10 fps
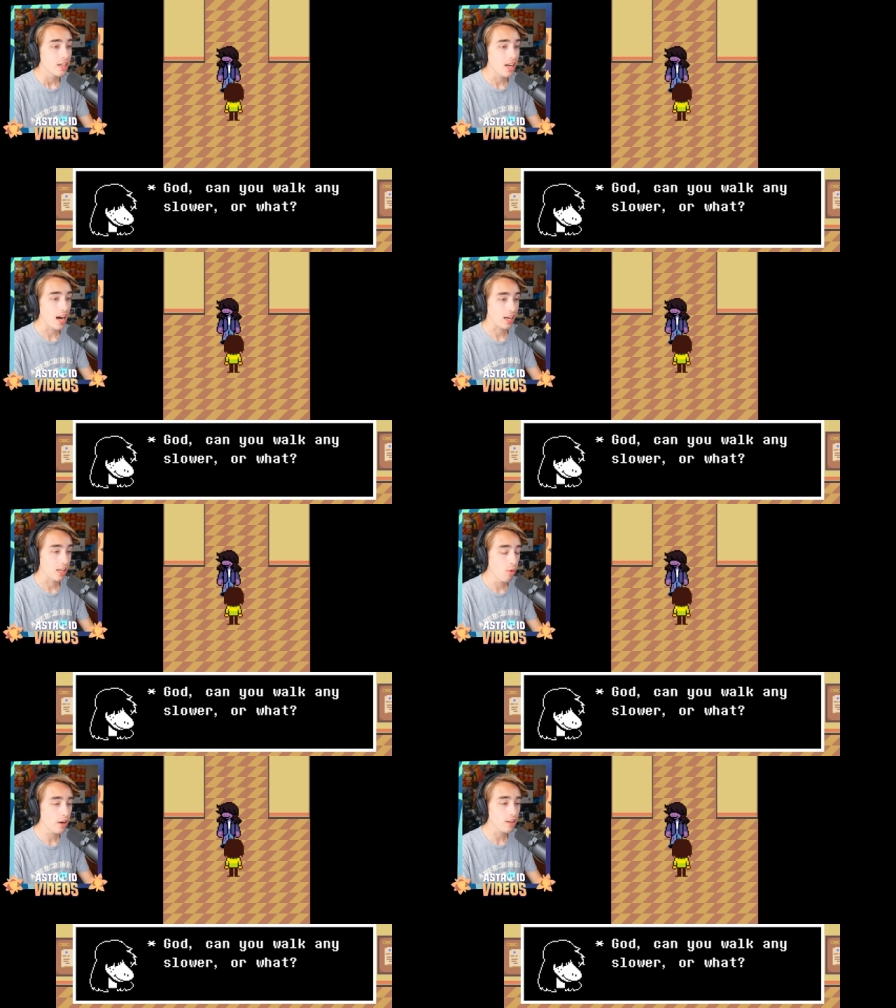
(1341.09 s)
God, can
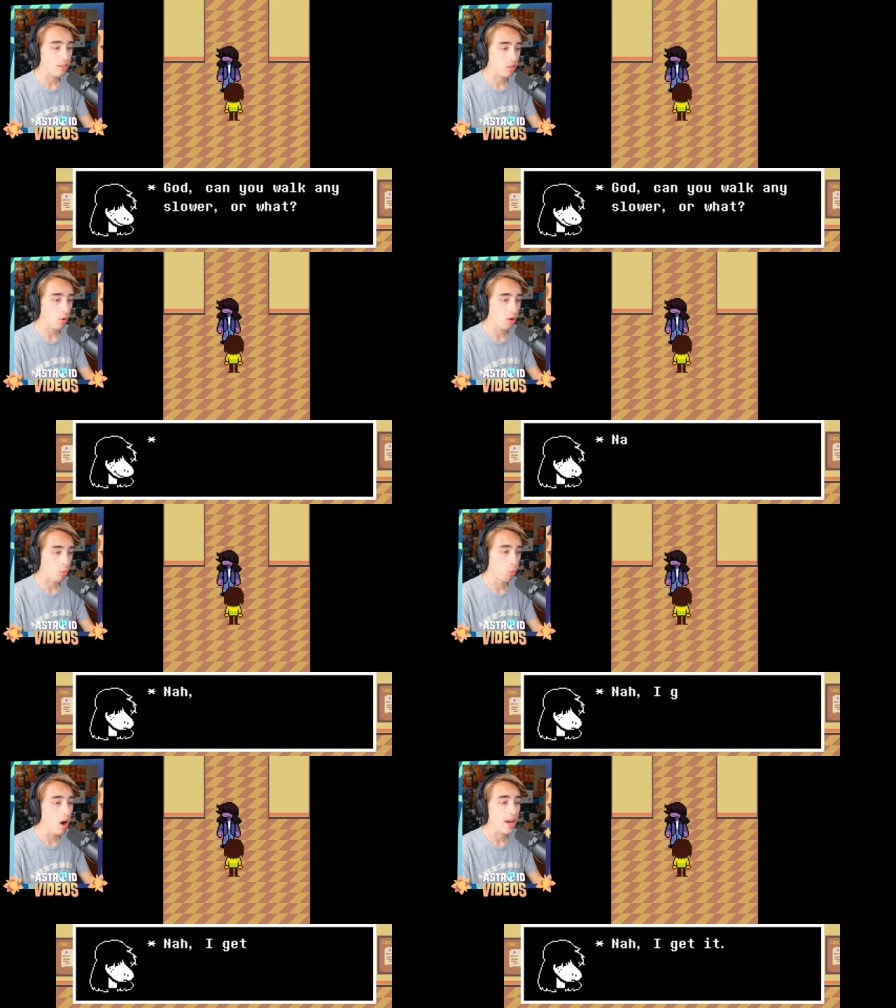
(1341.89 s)
you walk any slower or
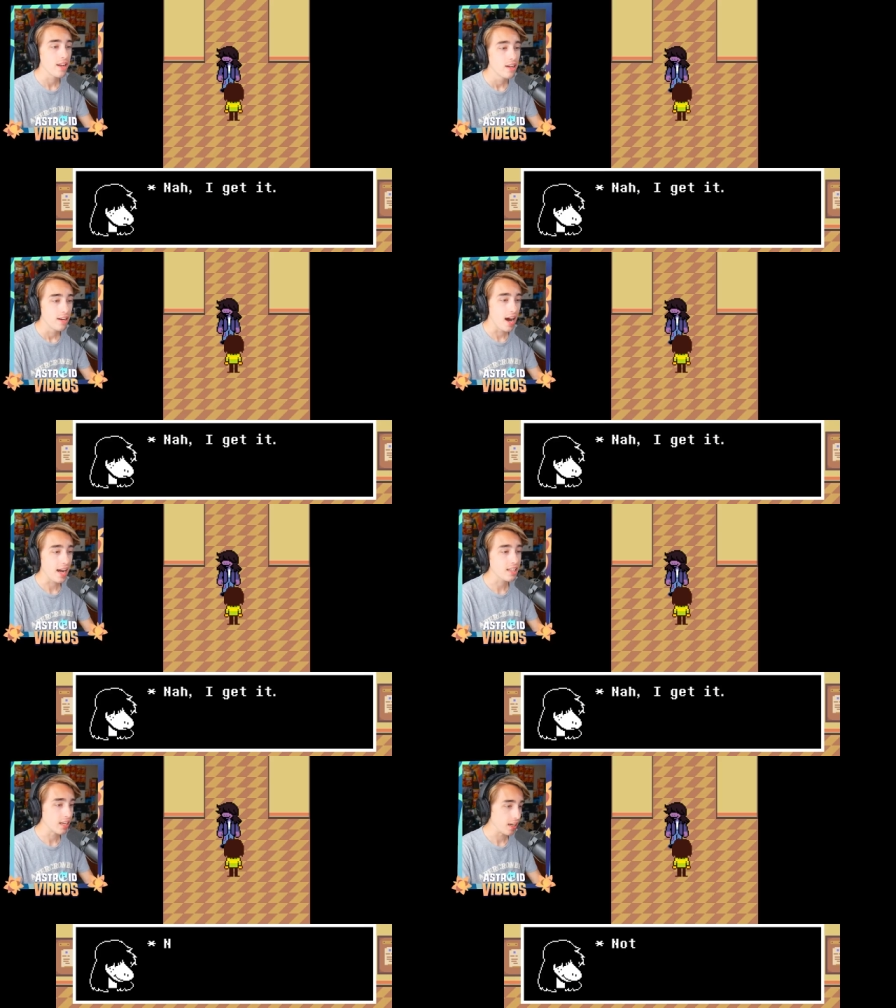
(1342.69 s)
what? Now
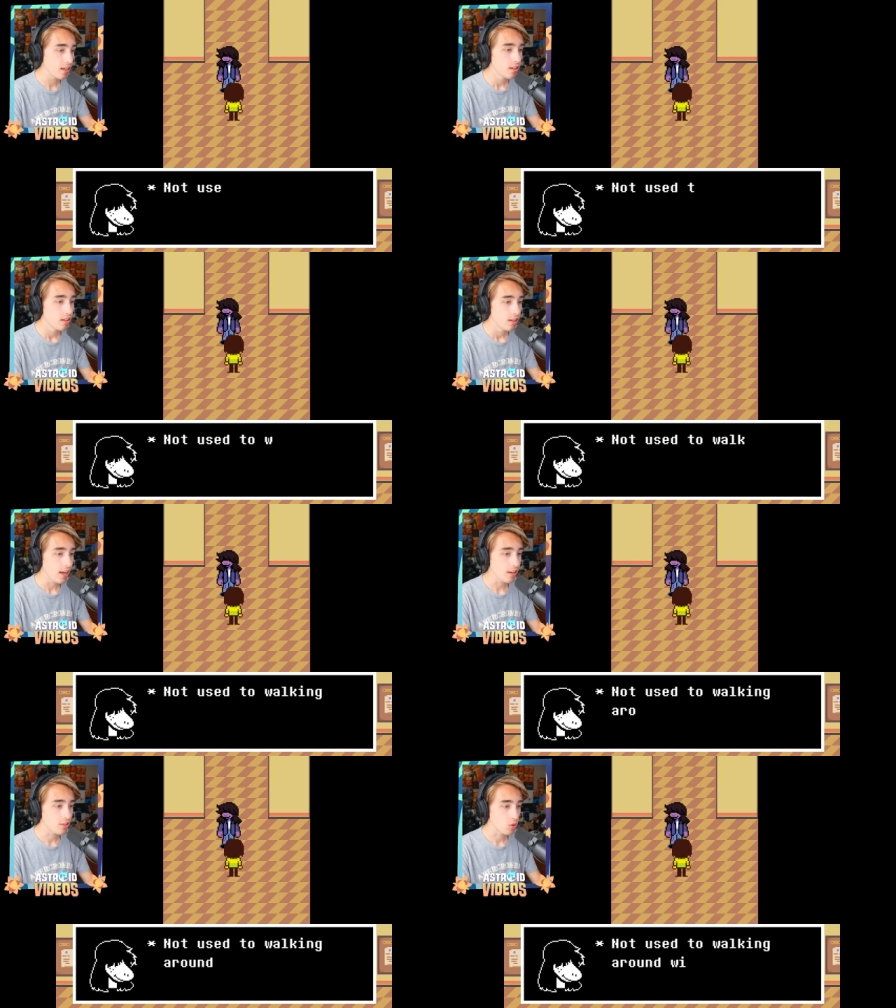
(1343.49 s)
I get it.
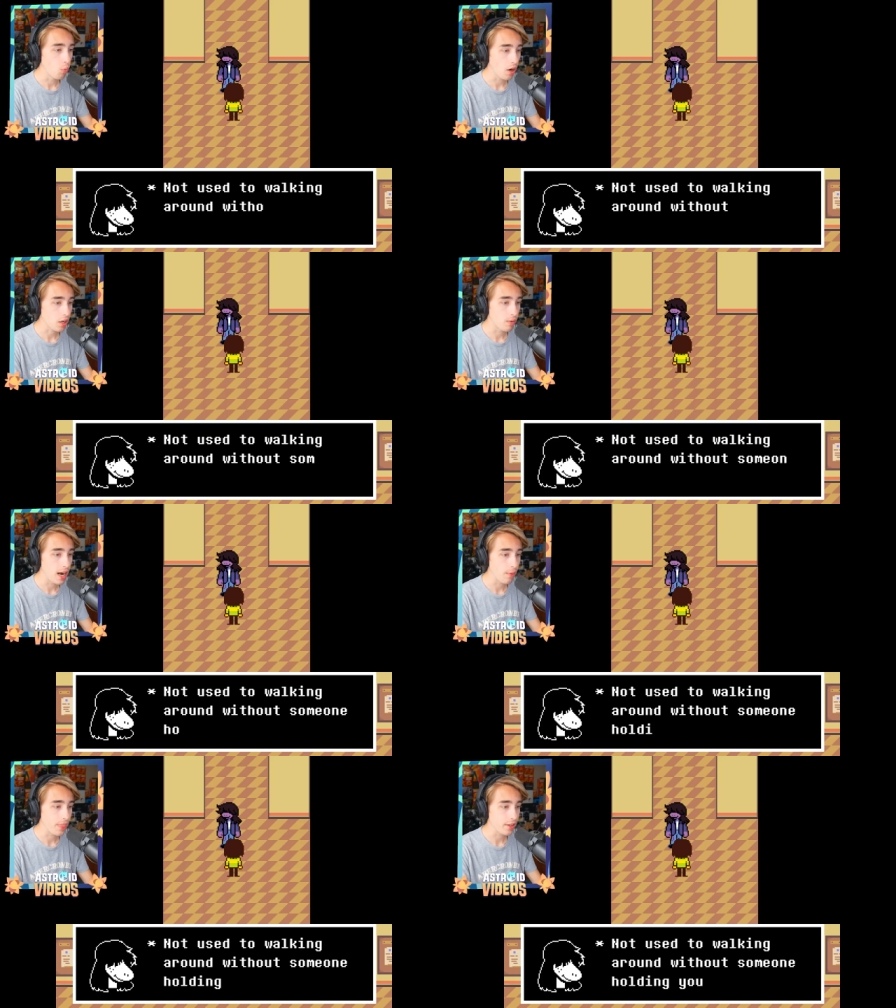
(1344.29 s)
Not used to walking
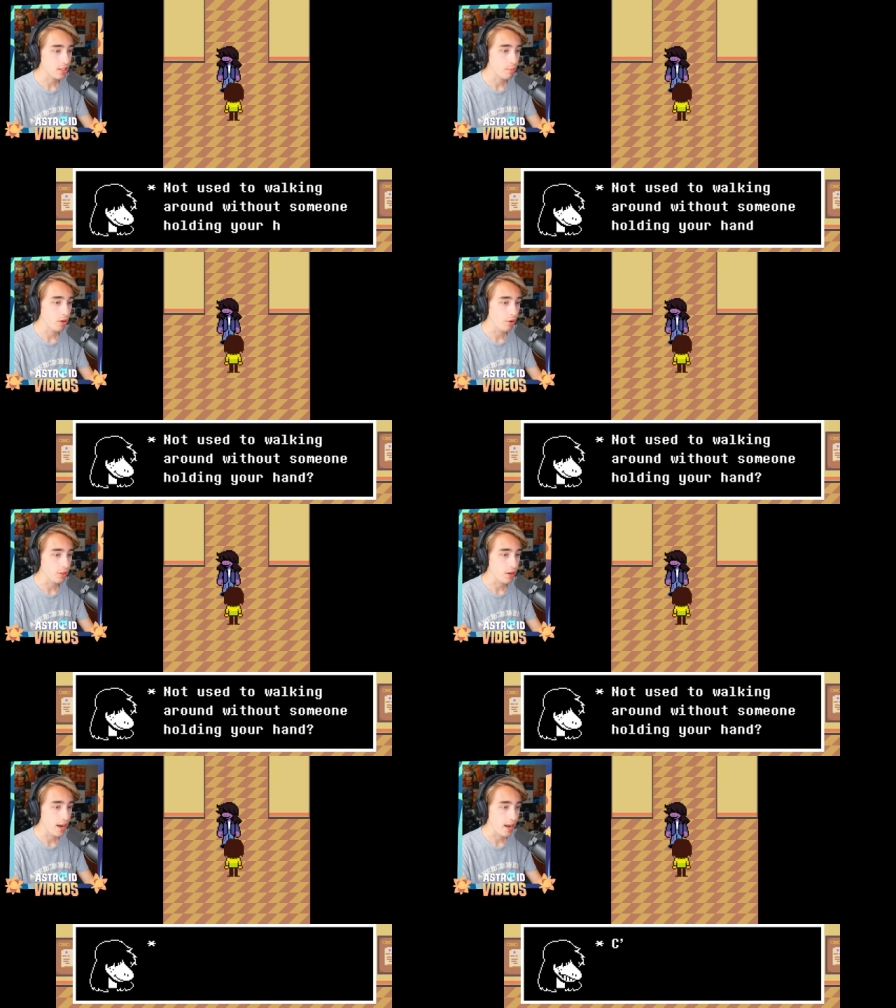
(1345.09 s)
around without someone holding
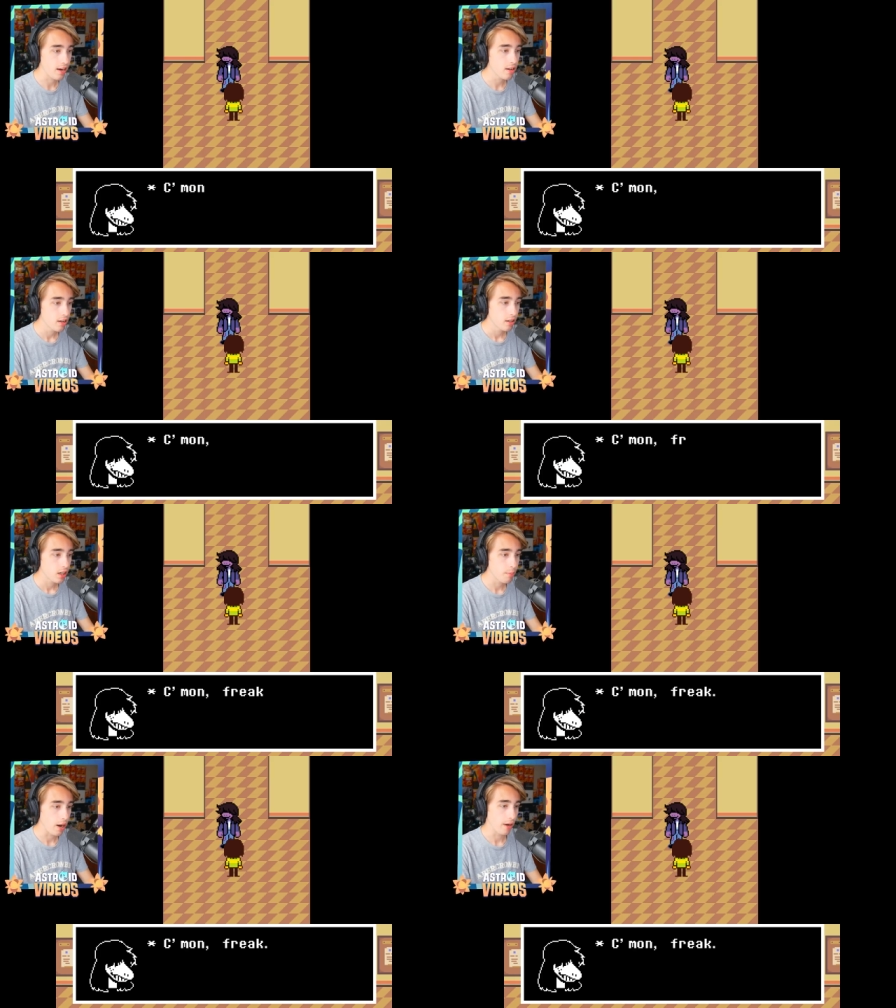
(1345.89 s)
your hand.
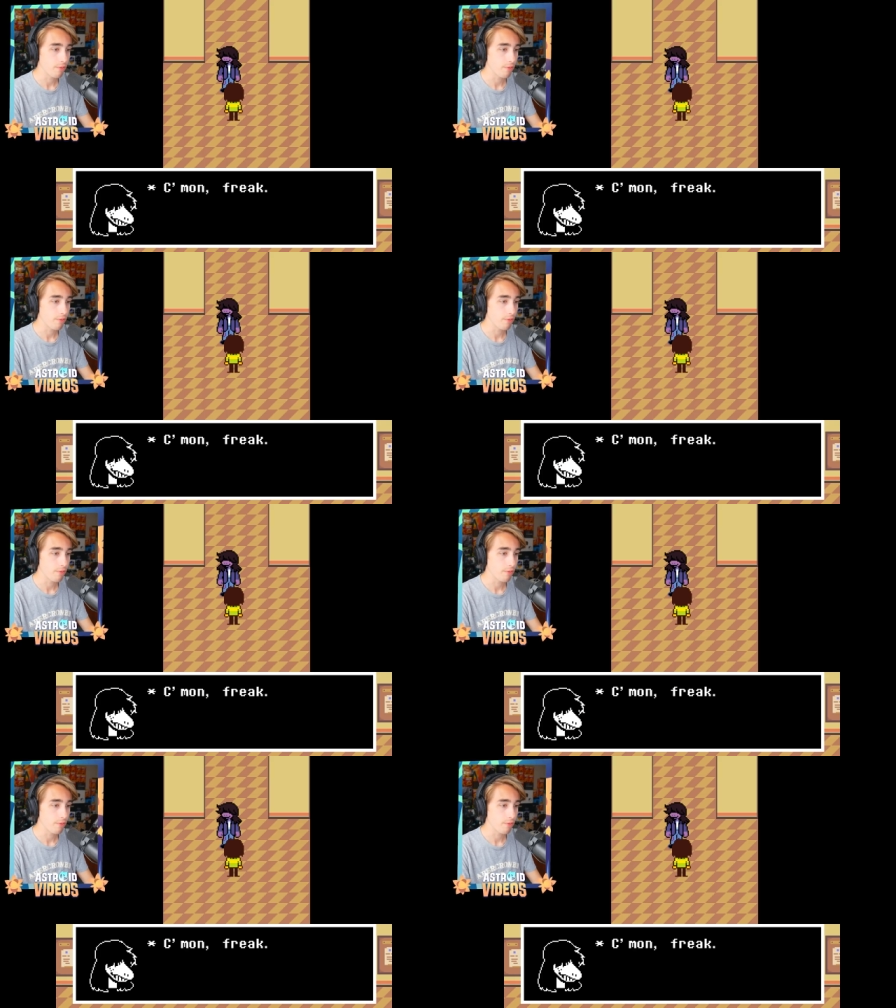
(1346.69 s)
Come on,